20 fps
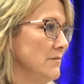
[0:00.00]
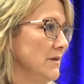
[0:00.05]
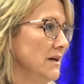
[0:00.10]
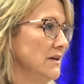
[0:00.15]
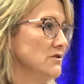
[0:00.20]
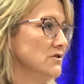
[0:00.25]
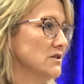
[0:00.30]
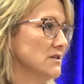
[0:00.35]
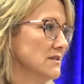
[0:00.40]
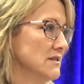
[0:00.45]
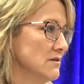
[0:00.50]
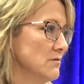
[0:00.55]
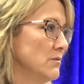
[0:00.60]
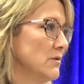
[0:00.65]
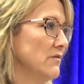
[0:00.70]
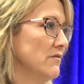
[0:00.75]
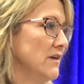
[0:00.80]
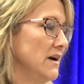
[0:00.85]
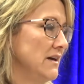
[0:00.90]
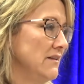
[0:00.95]
and just to
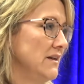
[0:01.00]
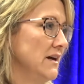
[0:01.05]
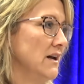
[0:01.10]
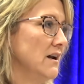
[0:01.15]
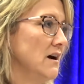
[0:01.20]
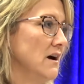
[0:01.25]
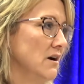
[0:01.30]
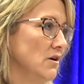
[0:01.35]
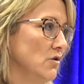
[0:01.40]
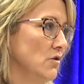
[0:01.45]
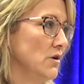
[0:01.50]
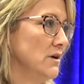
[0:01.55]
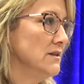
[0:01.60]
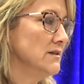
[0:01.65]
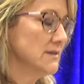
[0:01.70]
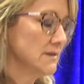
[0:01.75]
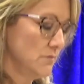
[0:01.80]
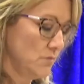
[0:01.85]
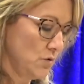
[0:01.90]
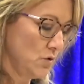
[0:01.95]
provide that ongoing
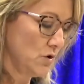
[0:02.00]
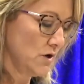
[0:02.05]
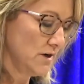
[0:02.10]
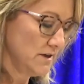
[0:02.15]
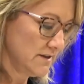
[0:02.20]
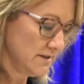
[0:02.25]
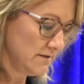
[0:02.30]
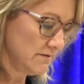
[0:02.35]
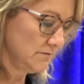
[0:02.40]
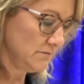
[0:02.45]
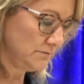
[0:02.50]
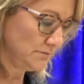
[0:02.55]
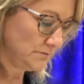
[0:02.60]
support.